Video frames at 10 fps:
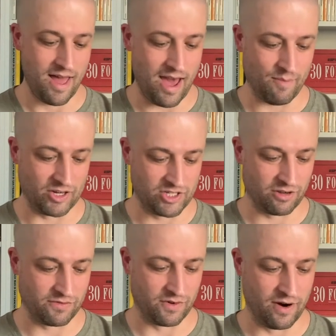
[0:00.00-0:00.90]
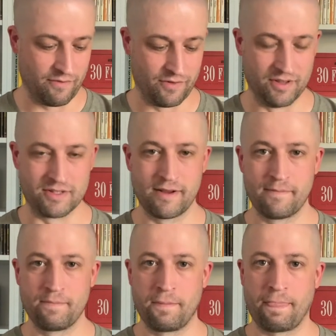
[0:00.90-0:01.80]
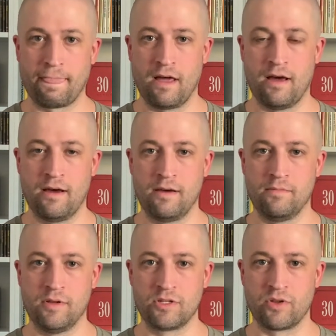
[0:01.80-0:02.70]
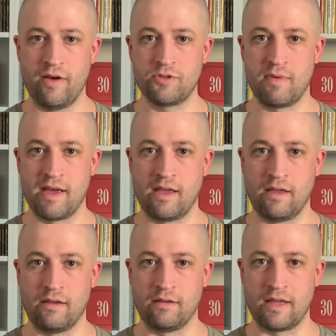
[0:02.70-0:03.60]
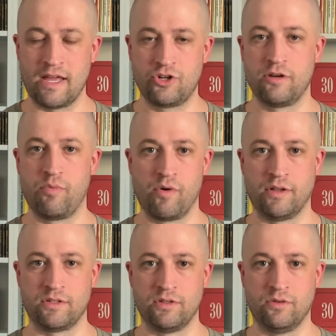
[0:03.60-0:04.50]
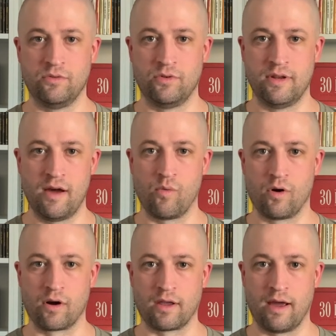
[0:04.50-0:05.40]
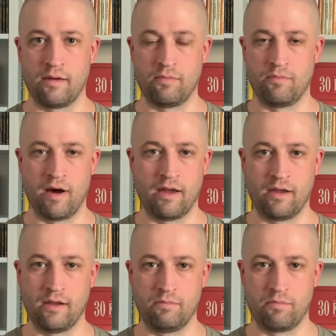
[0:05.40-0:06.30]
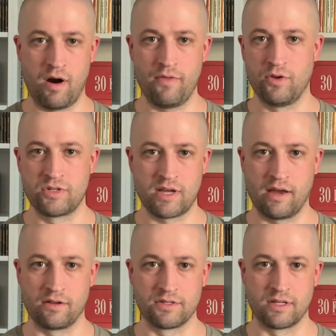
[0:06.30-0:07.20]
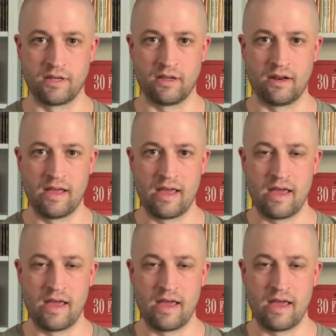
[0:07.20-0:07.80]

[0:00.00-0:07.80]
at my shelf for reference. Um, so that was my entry point to network, and I, I brought those titles in.